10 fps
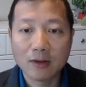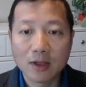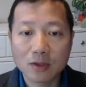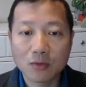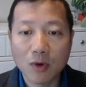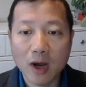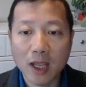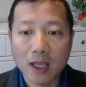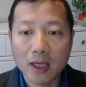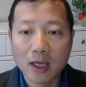In this
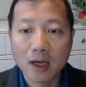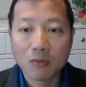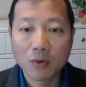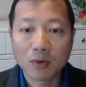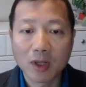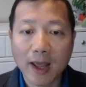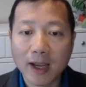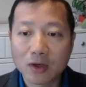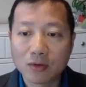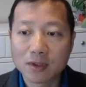way, we would
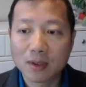like